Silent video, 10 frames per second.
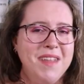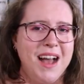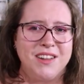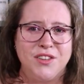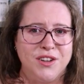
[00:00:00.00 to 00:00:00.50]

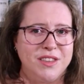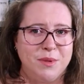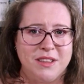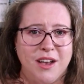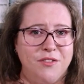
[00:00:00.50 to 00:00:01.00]
I just don't
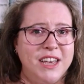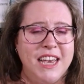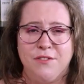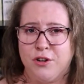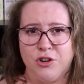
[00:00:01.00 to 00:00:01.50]
see myself
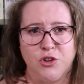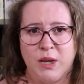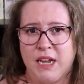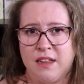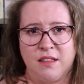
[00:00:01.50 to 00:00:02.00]
ever
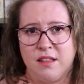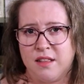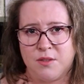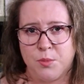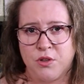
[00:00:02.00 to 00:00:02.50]
enjoying anything
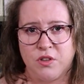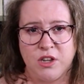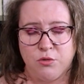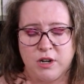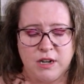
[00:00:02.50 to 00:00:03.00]
that this
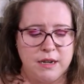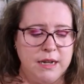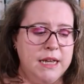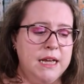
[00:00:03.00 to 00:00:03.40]
person has written.